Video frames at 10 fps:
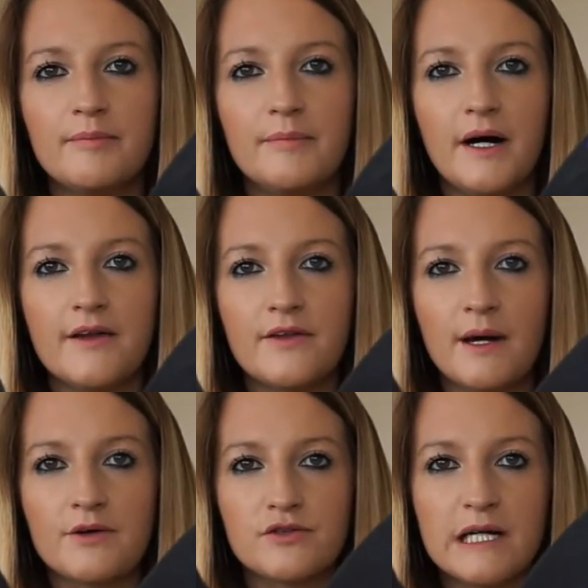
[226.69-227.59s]
But I thought
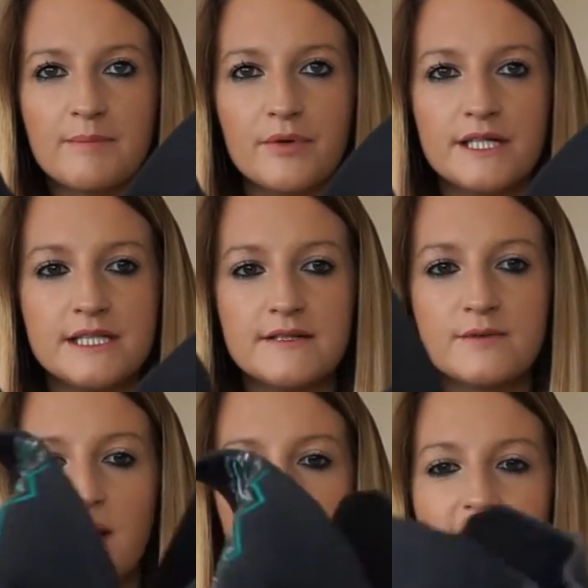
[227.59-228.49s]
that was really pretty as
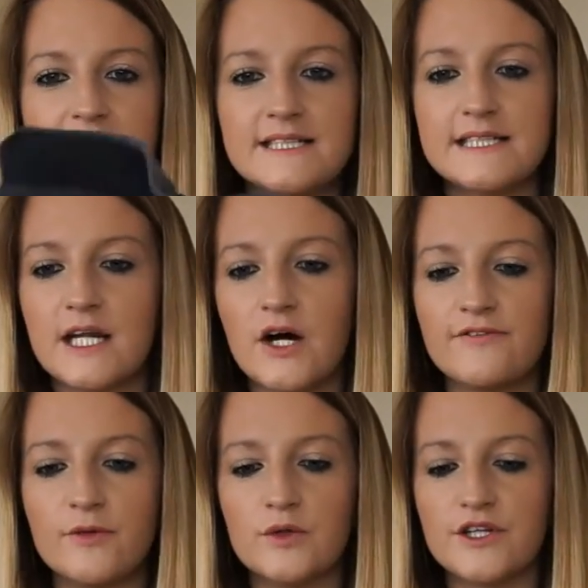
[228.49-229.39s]
well. And it did a lot
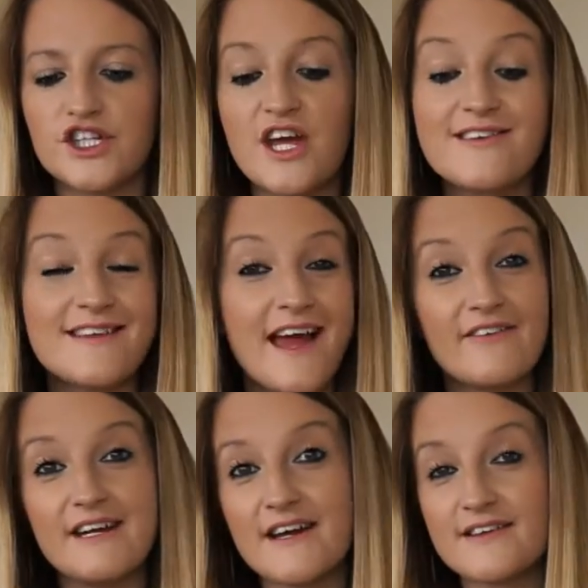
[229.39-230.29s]
for the chest
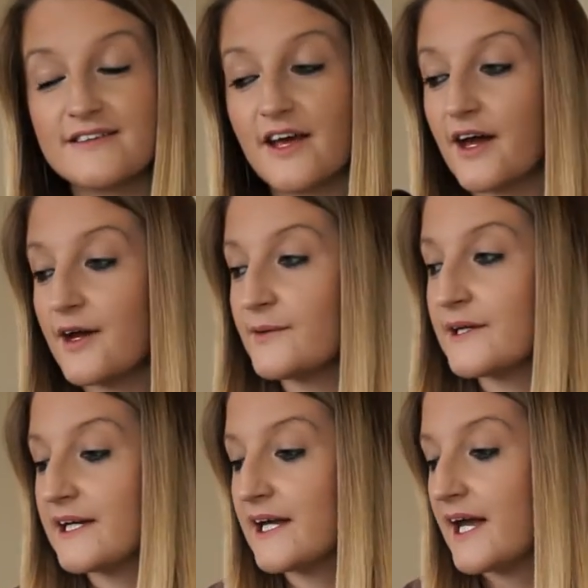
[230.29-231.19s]
area, so
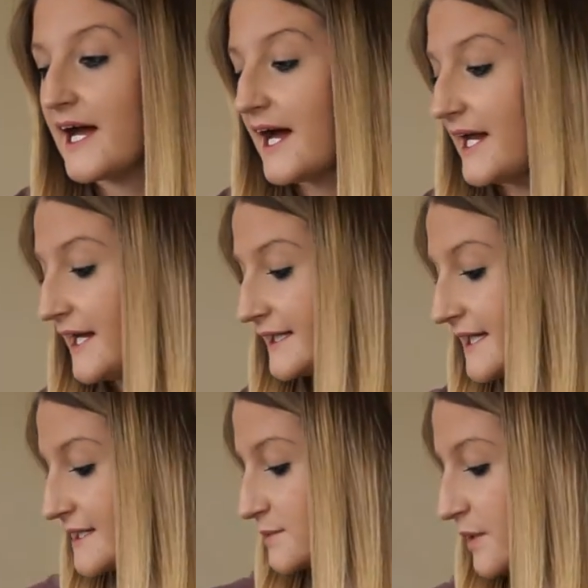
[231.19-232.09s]
I like
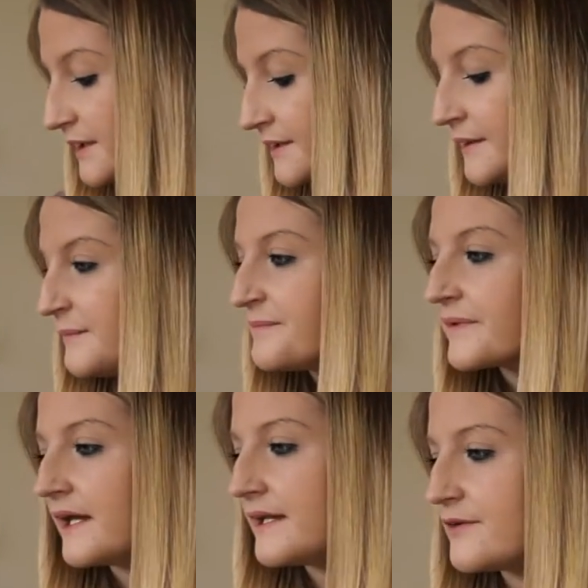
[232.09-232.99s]
that one.
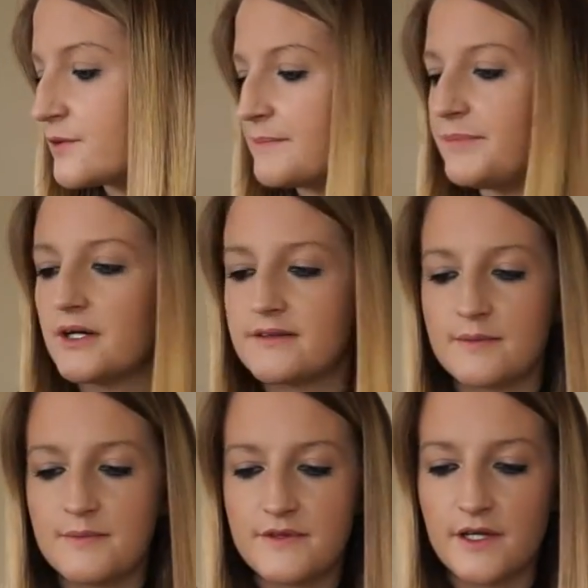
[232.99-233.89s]
And these were the
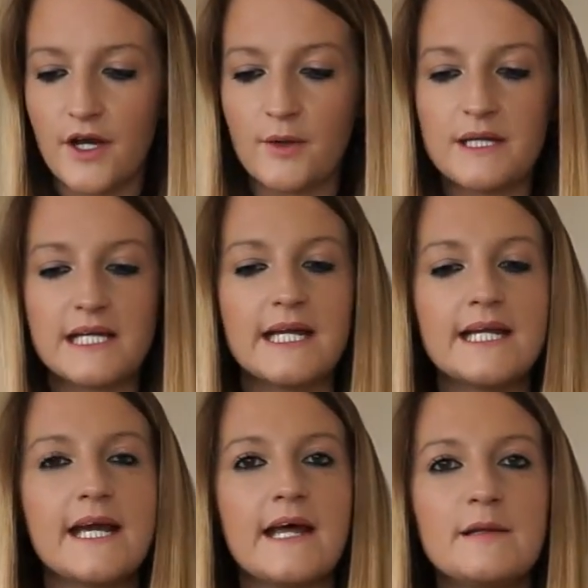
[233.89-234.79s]
bottoms that go with it. And
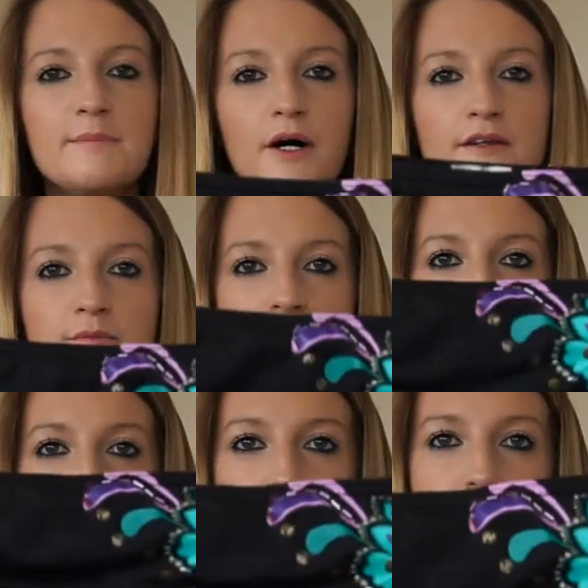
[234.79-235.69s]
again, the bottoms were
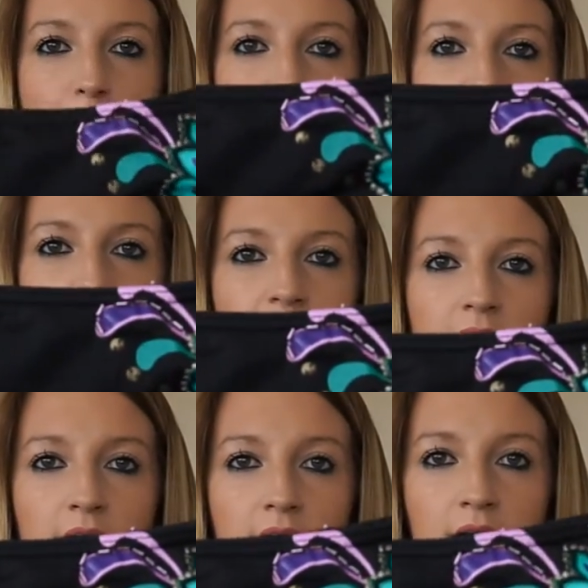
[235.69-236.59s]
nice and big,
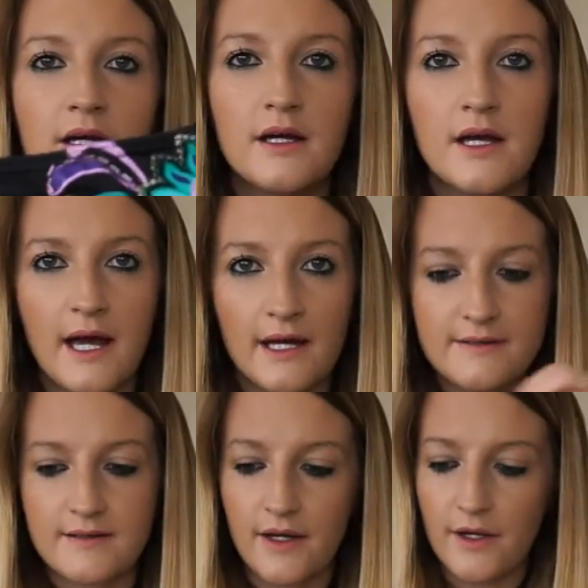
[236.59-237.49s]

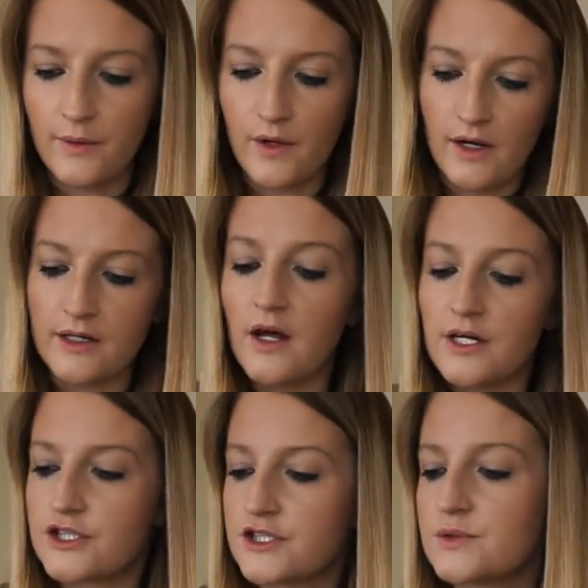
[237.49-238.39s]
so I
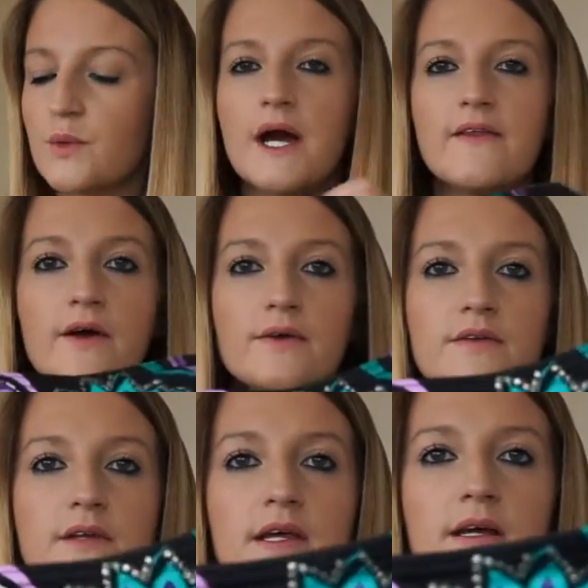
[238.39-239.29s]
liked to wear
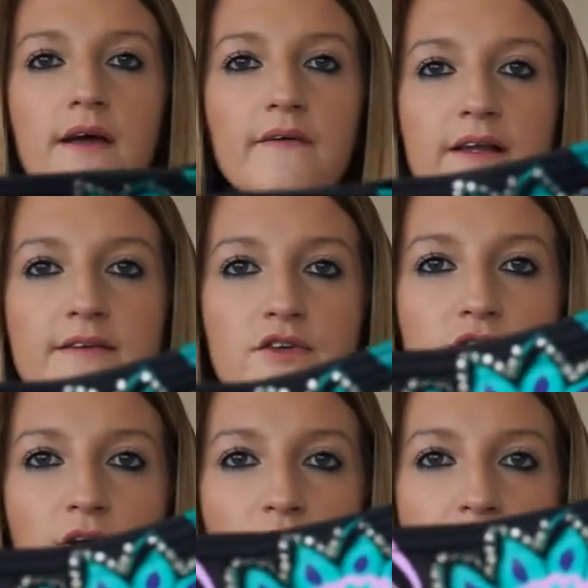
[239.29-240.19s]
those. And that's just got the